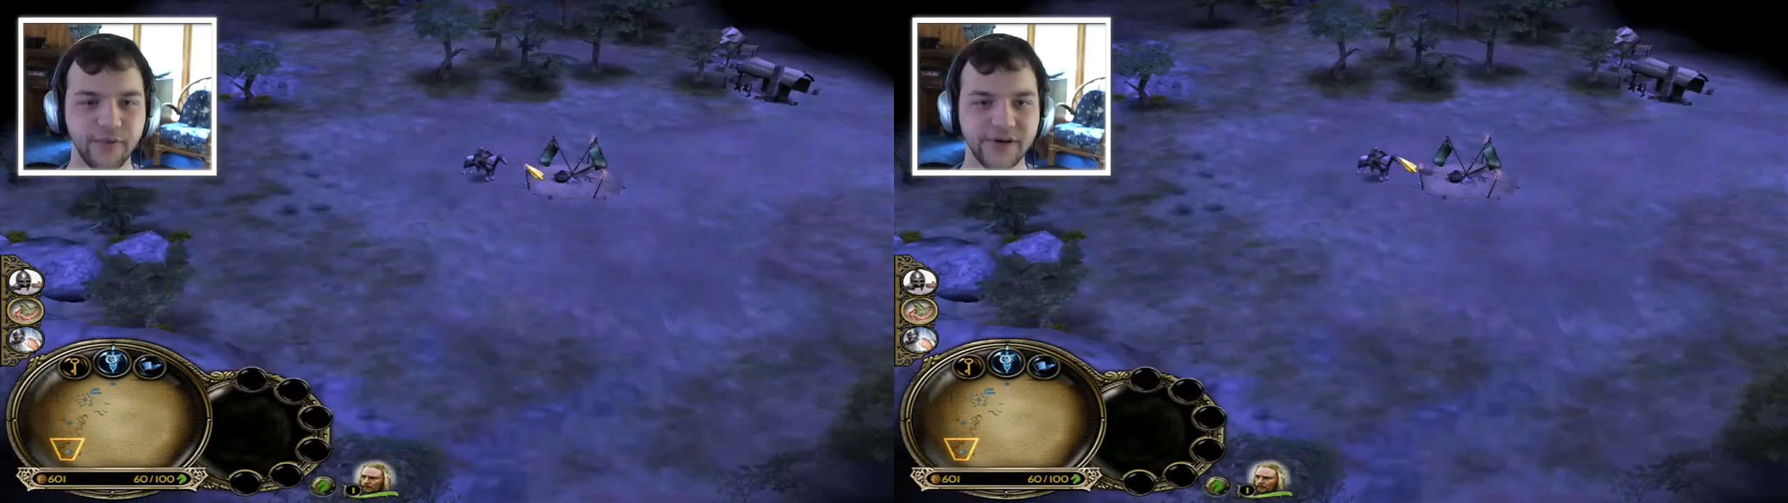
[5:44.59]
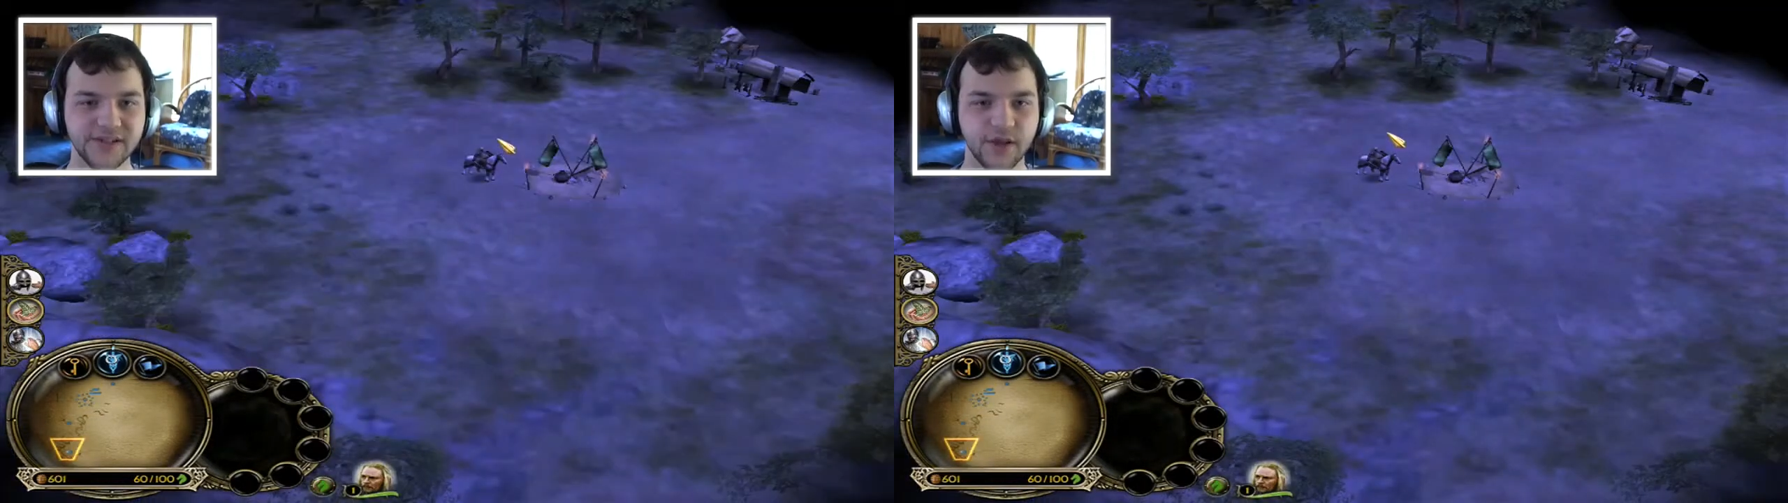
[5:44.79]

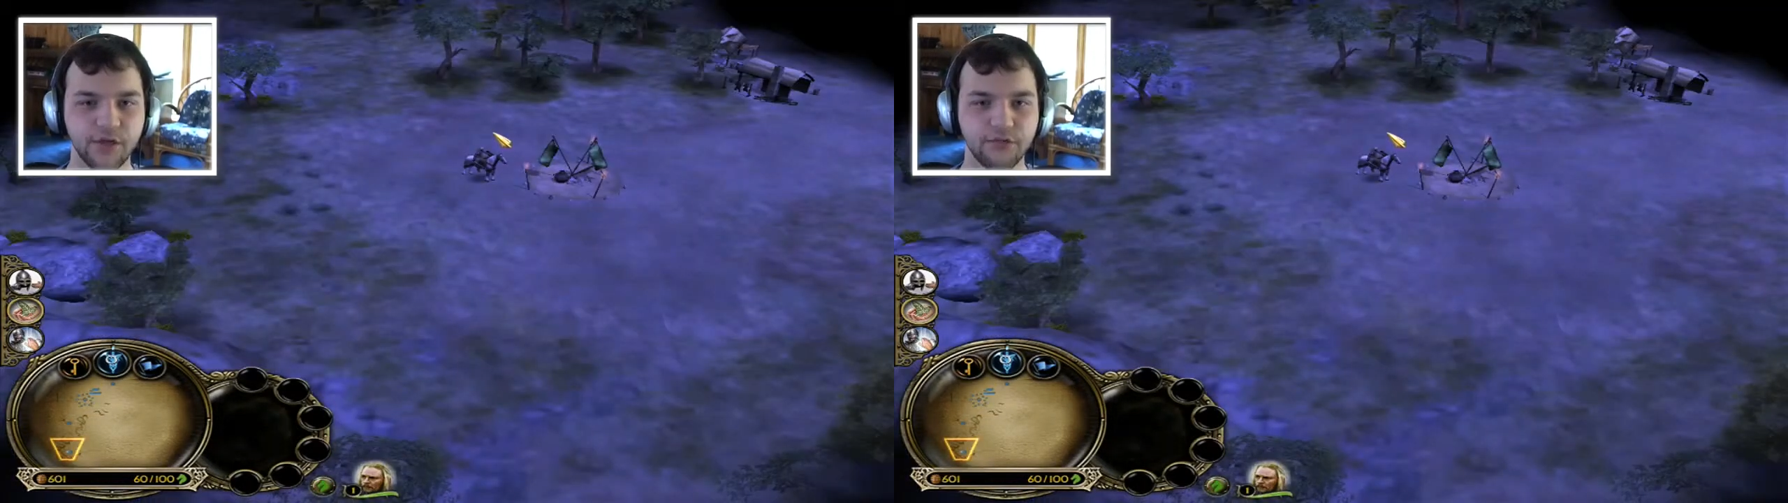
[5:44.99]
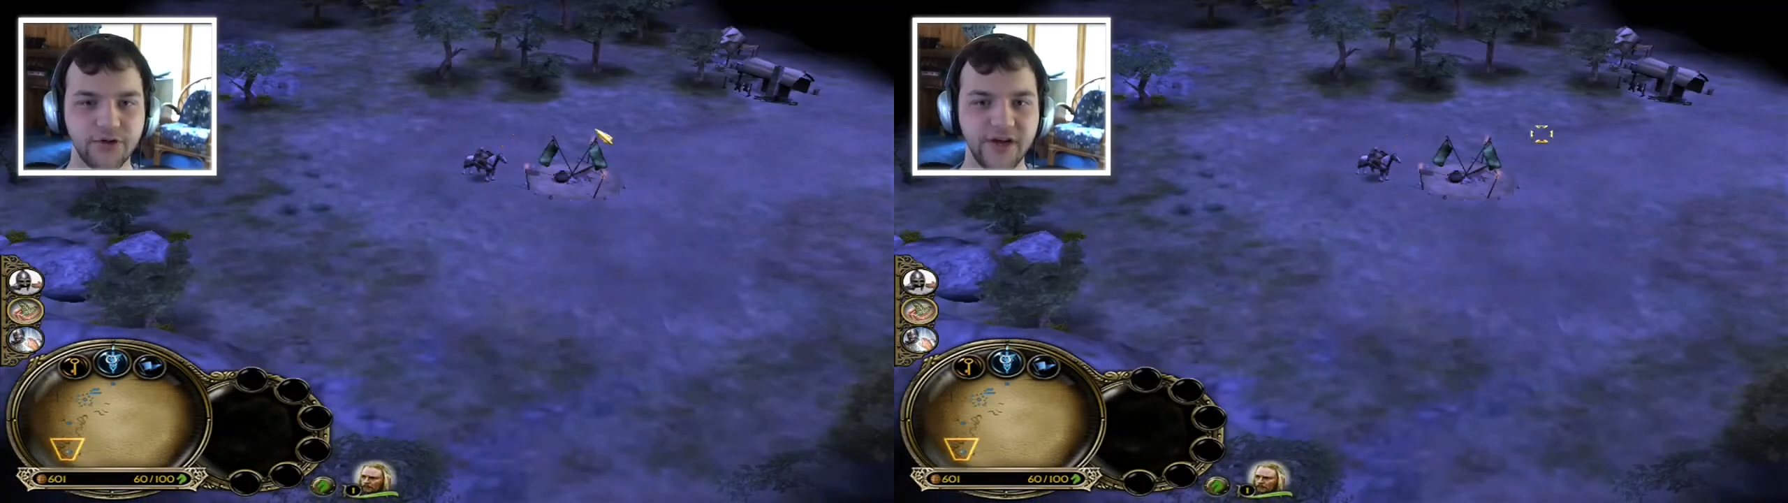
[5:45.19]
plus
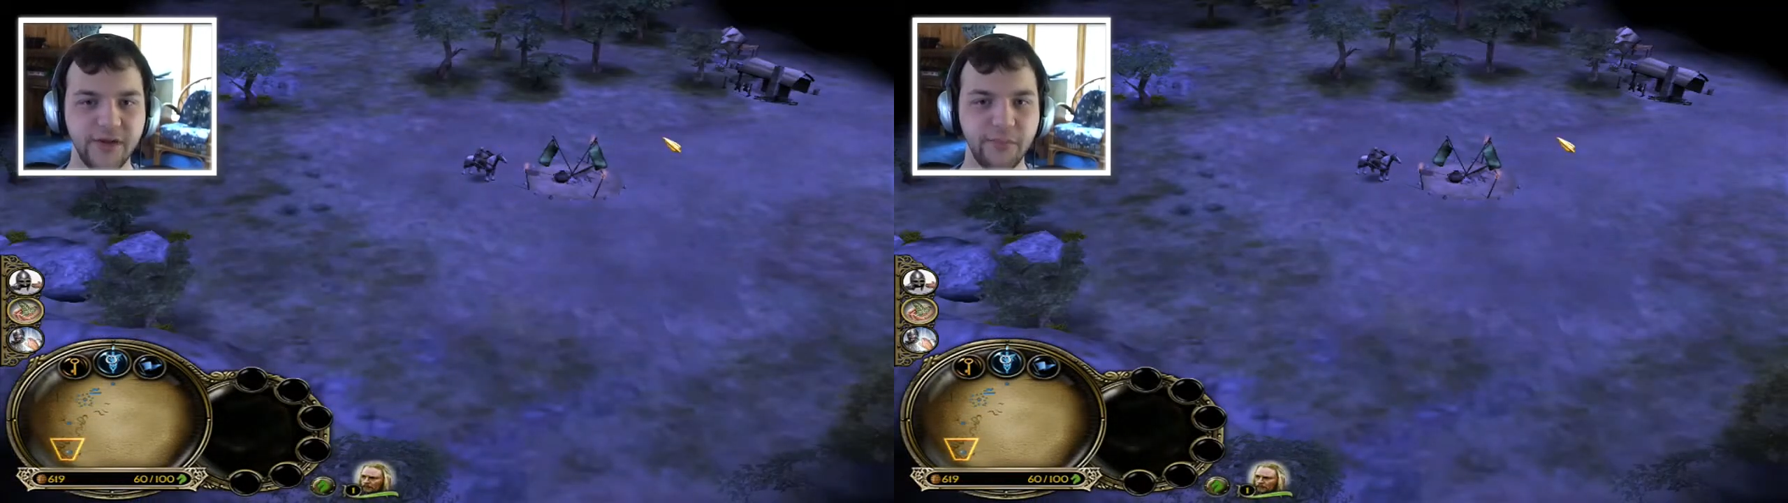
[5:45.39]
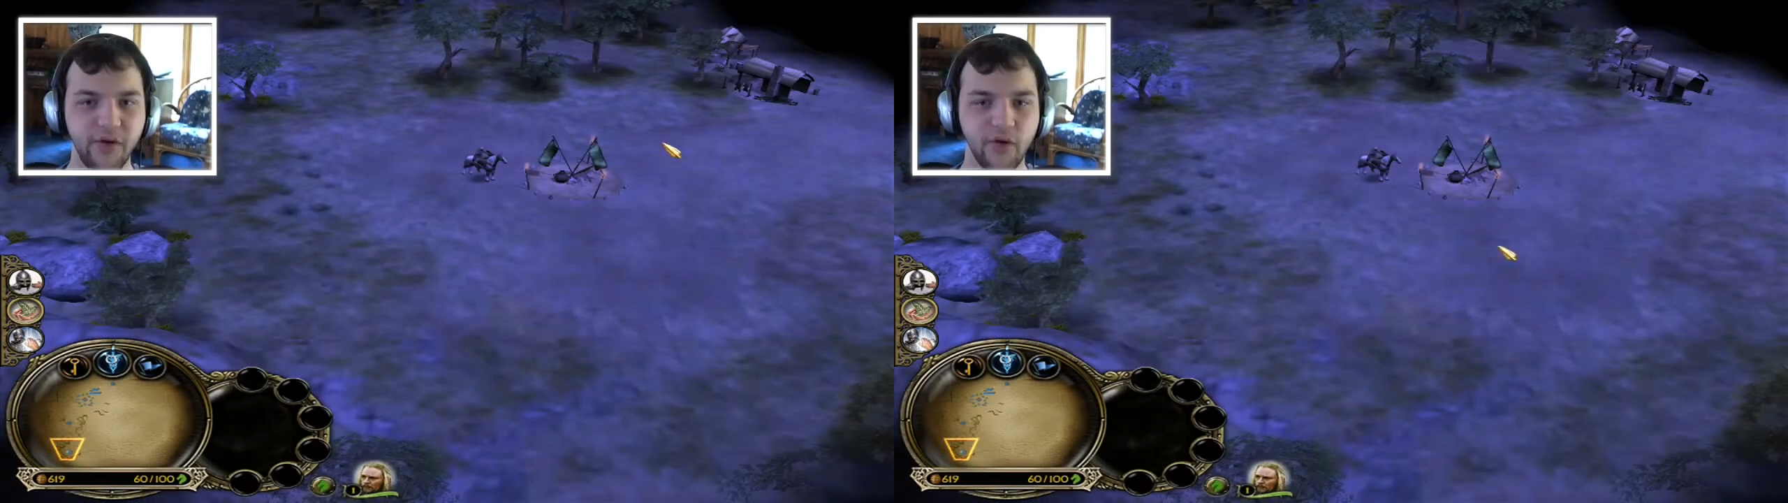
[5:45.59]

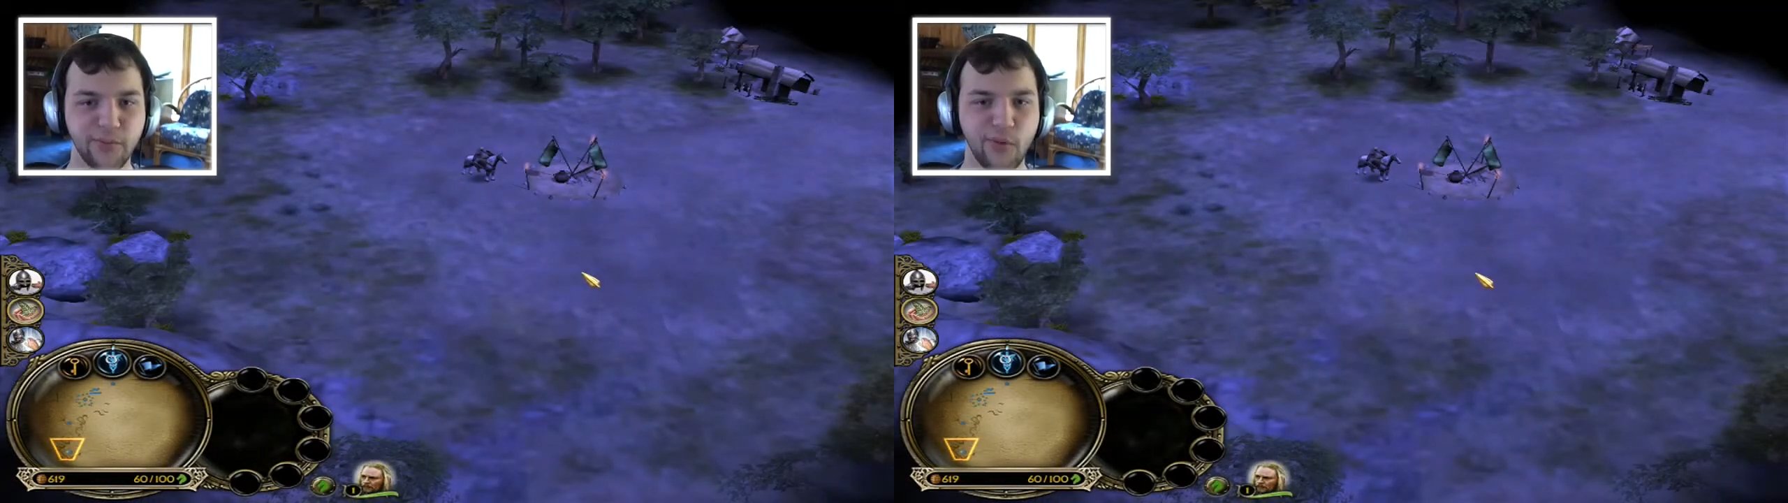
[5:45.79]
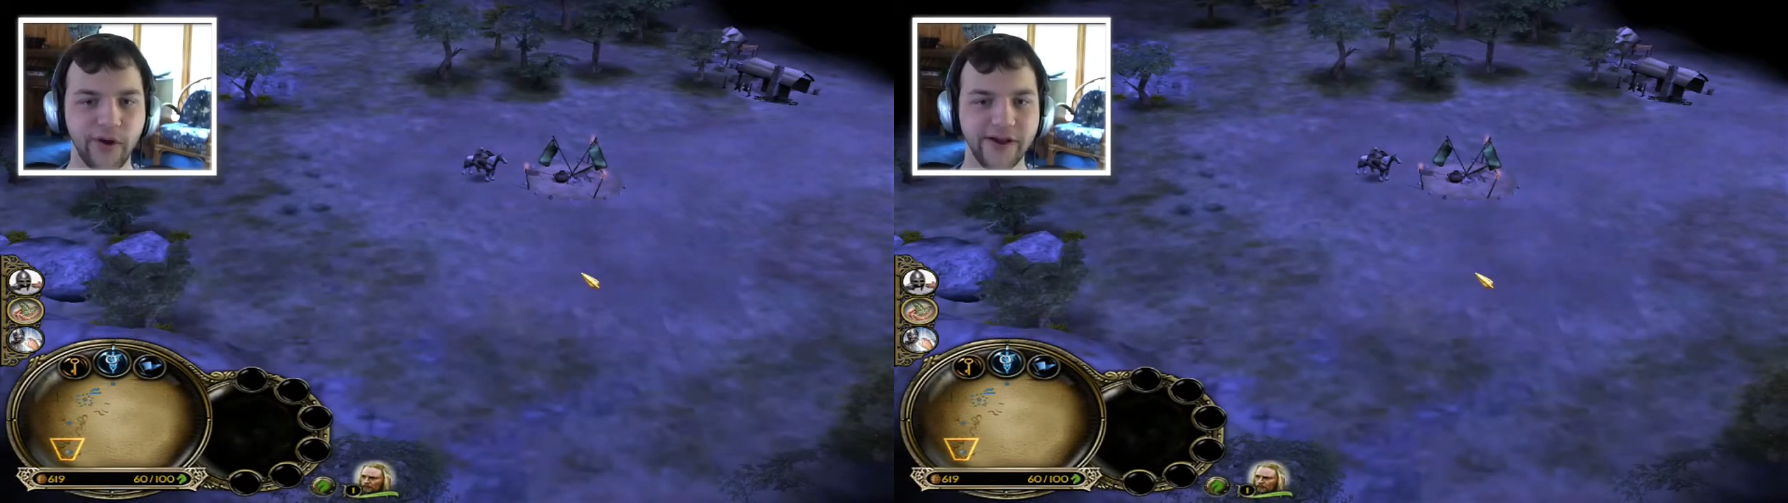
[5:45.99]
3
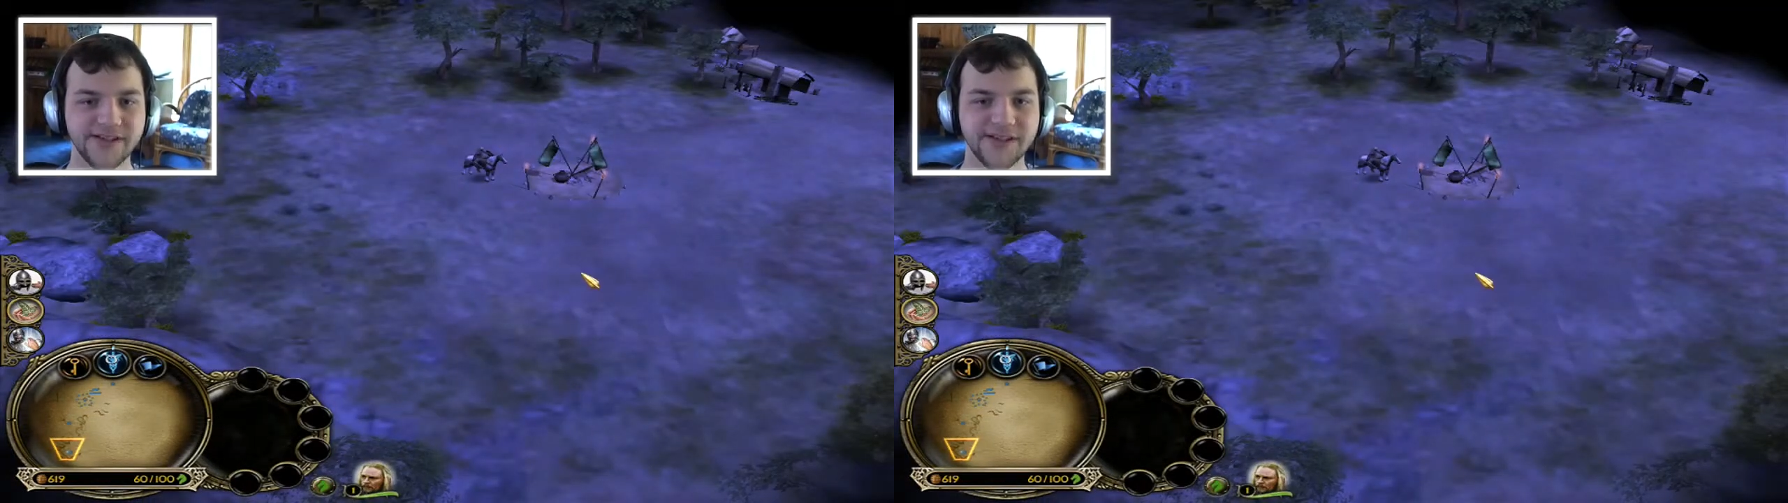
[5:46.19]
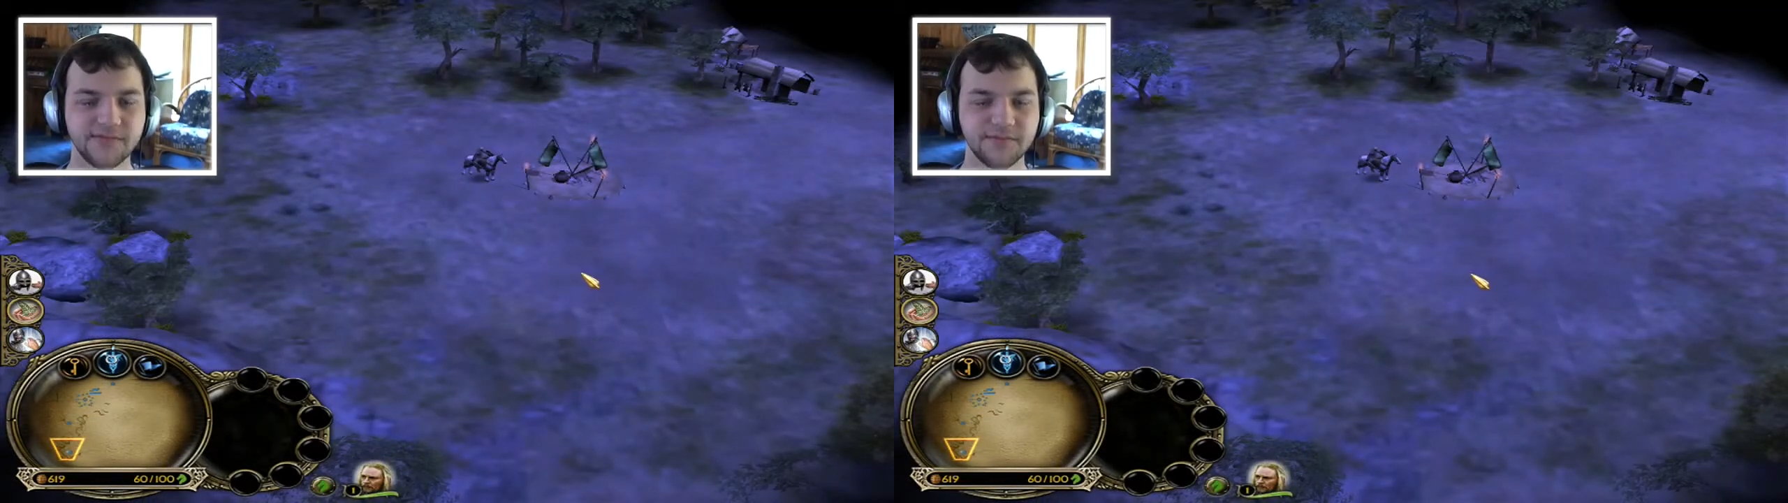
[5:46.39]
build
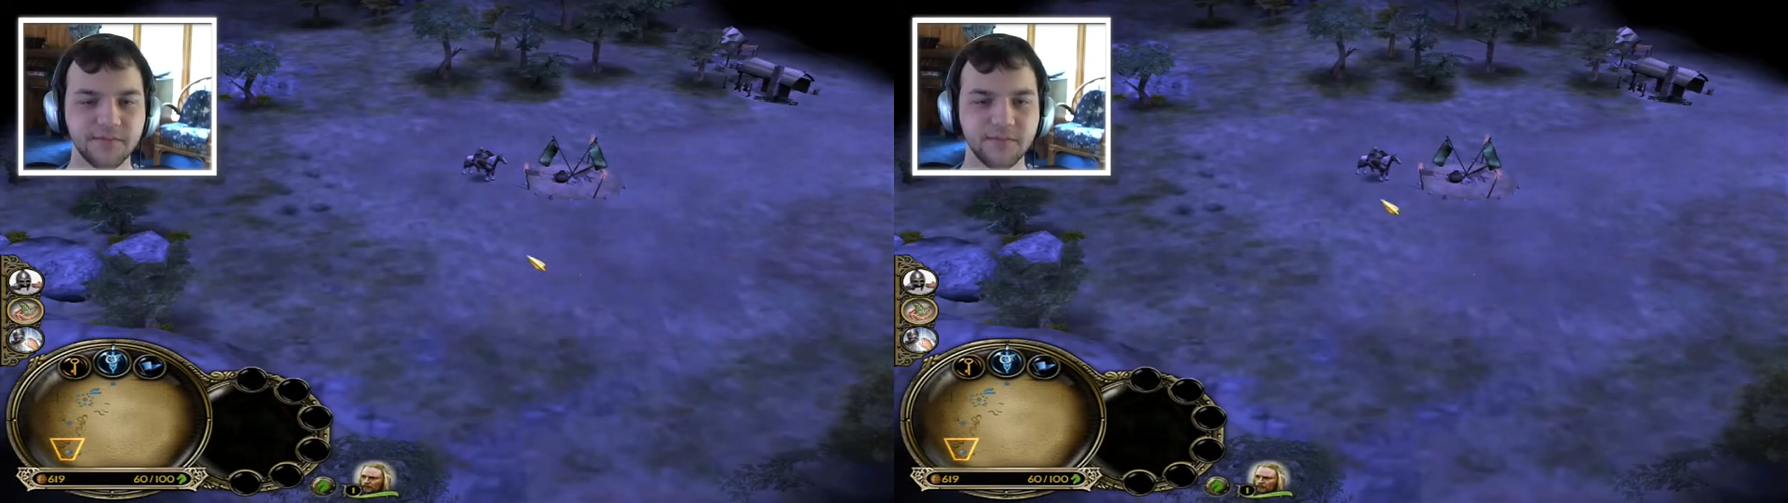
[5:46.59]
points.